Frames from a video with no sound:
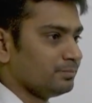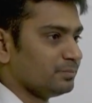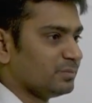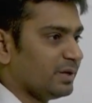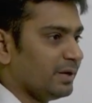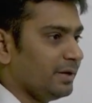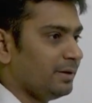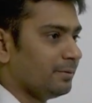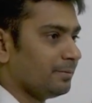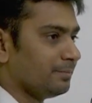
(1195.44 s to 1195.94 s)

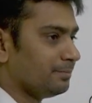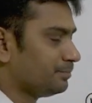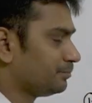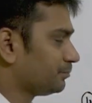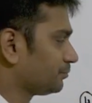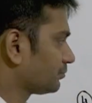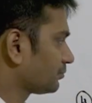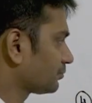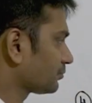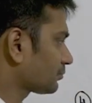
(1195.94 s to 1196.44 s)
Right?
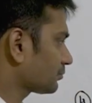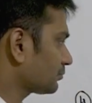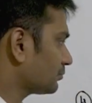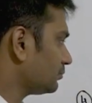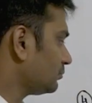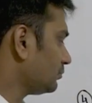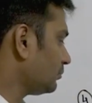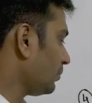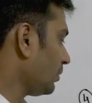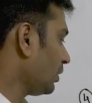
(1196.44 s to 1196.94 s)

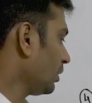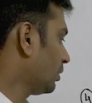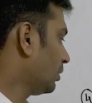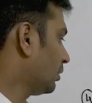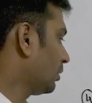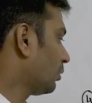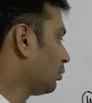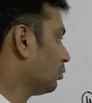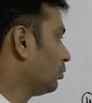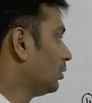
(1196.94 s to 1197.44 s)

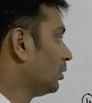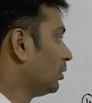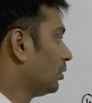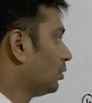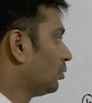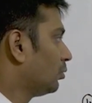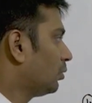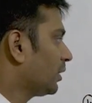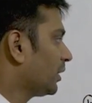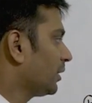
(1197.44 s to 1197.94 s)
Now,
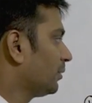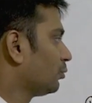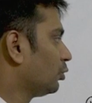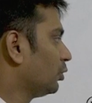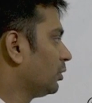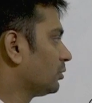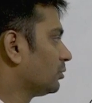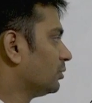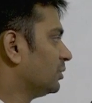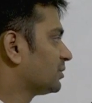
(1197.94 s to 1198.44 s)
what I am
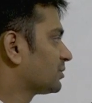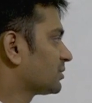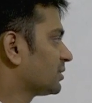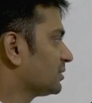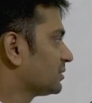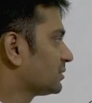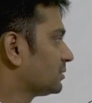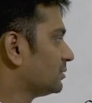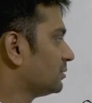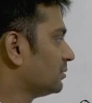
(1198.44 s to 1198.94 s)
going to
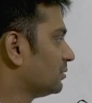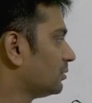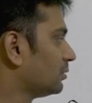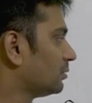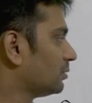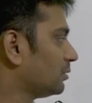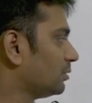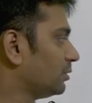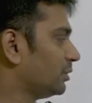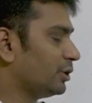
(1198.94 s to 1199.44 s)
discuss,
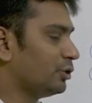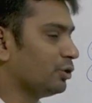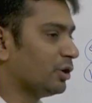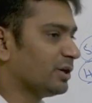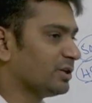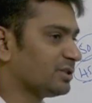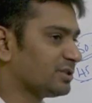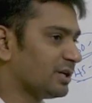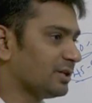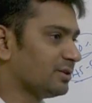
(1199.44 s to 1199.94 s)
did you
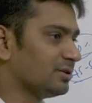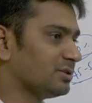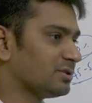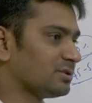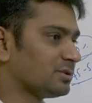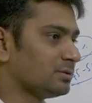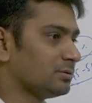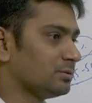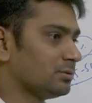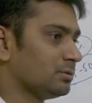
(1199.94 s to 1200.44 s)
understand
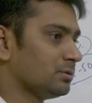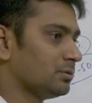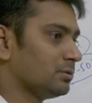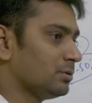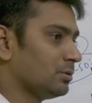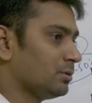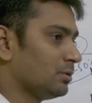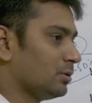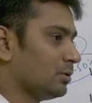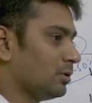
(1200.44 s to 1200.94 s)
this?
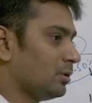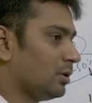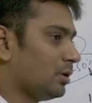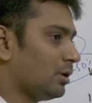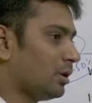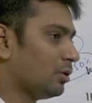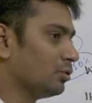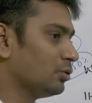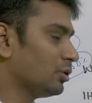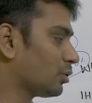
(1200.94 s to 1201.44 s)

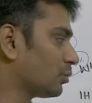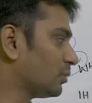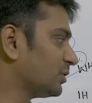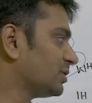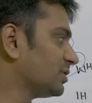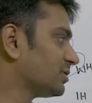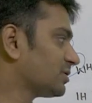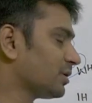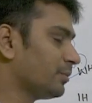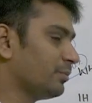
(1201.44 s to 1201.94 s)
How the
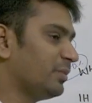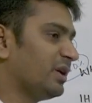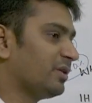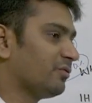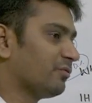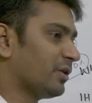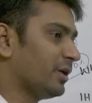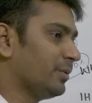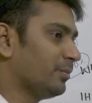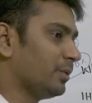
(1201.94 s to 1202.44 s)
questions are being
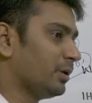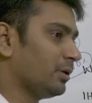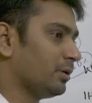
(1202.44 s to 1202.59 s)
framed?